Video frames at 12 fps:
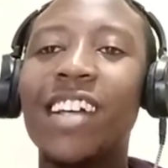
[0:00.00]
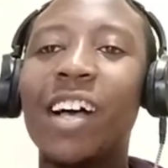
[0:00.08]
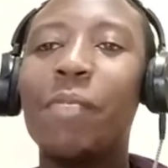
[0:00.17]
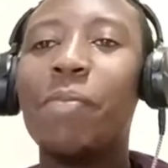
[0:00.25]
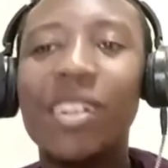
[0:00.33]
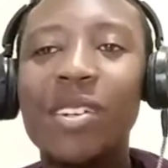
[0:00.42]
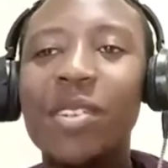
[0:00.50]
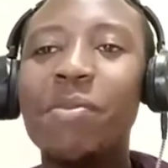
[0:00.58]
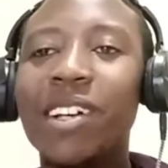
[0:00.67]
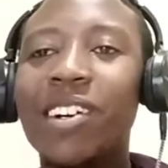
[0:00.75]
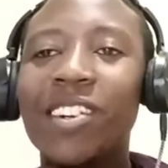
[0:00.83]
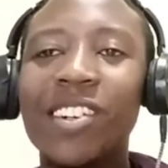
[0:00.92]
Apart from
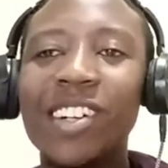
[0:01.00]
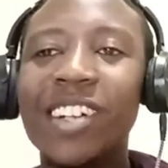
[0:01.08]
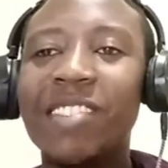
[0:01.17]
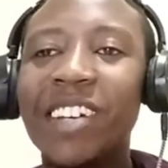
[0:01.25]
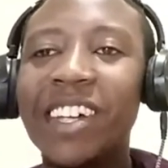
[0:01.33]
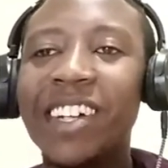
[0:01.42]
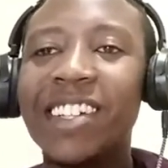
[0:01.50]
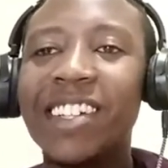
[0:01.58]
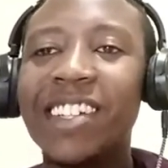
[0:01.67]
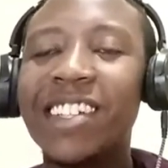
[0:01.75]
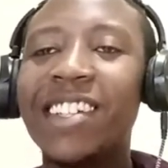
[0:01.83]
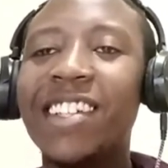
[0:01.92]
the coronavirus,